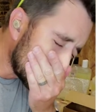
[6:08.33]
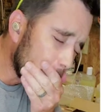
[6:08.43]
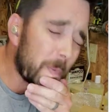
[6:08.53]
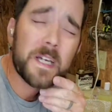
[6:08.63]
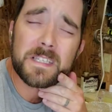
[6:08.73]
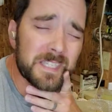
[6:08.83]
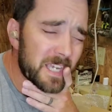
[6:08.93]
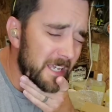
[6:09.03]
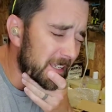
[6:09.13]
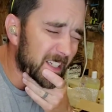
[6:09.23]
But
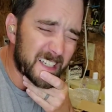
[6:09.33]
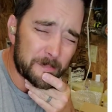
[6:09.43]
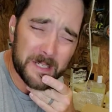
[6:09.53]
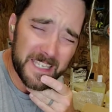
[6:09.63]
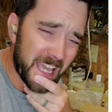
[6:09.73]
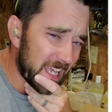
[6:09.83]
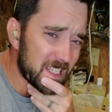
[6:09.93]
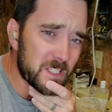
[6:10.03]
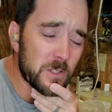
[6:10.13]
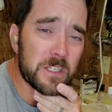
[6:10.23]
yeah,
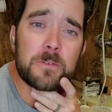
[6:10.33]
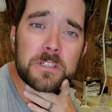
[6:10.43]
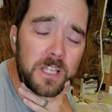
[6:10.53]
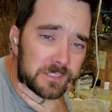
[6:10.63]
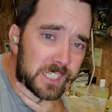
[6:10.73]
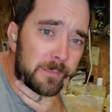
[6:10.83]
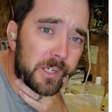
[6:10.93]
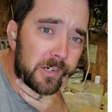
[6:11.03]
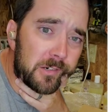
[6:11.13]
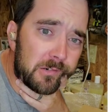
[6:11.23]
so that was a long time
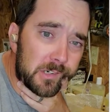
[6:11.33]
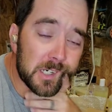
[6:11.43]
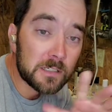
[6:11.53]
ago.